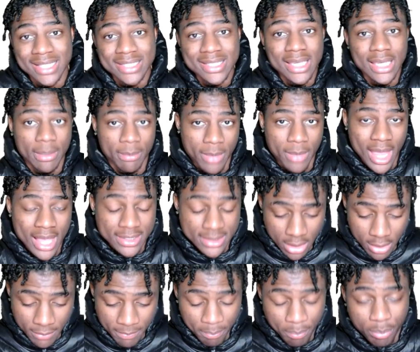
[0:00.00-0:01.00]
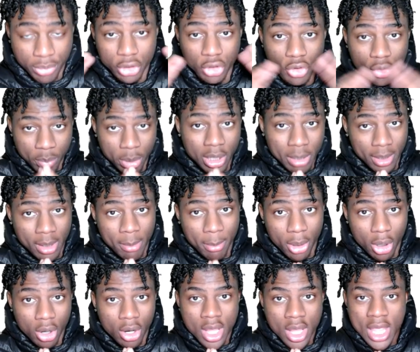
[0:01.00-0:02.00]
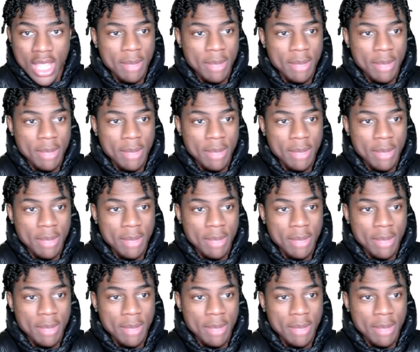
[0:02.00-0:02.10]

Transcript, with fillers: team, as a put them in the ball.